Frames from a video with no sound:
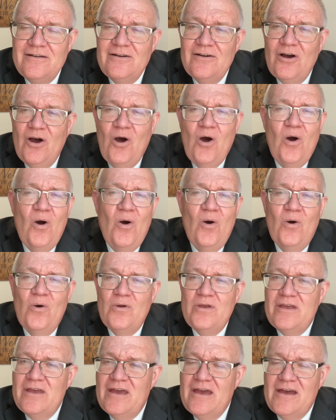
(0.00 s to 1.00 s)
Oh,
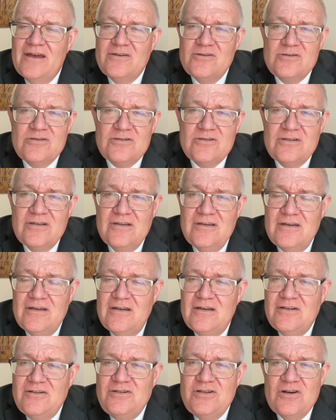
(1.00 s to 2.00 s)
yes.
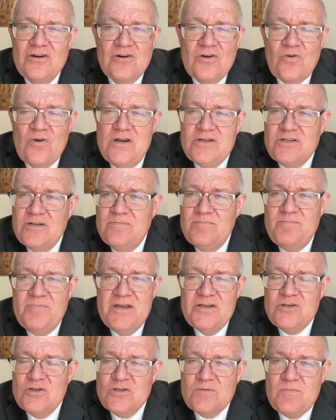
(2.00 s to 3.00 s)
Dear Christian
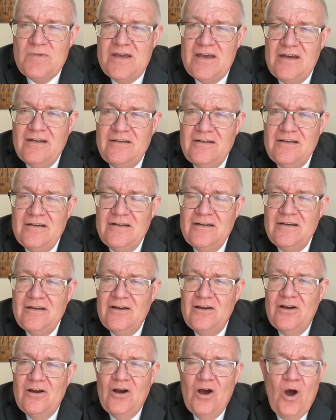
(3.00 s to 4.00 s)
businessmen,
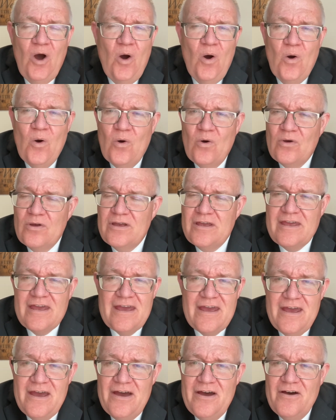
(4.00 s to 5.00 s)
oh,
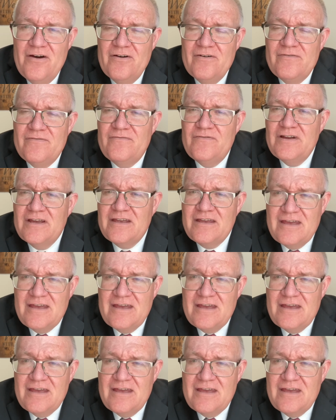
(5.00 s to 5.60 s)
give.